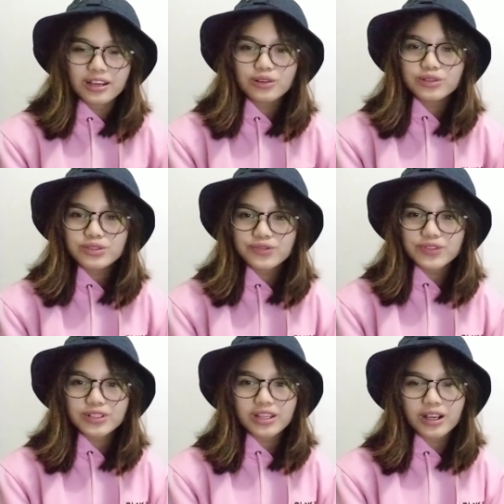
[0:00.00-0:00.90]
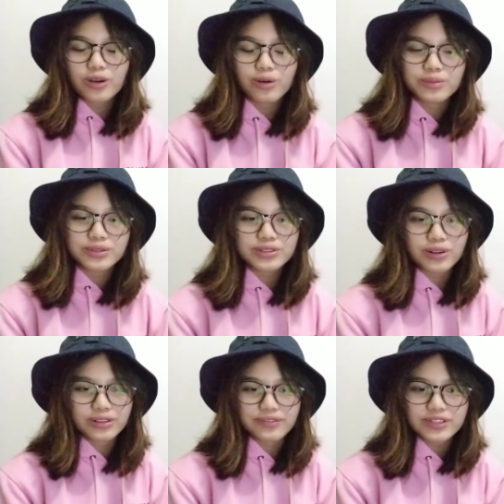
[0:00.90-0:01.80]
That goes for like
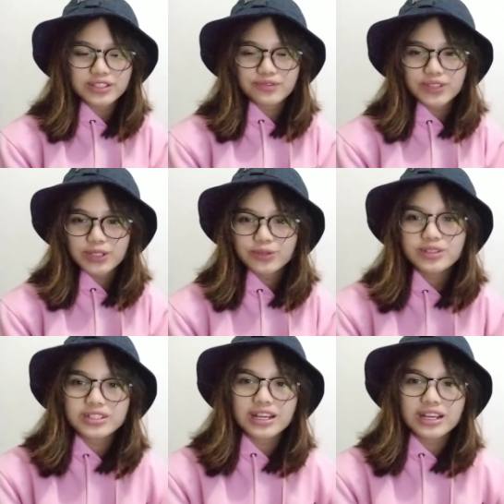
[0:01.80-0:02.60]
almost all of his videos.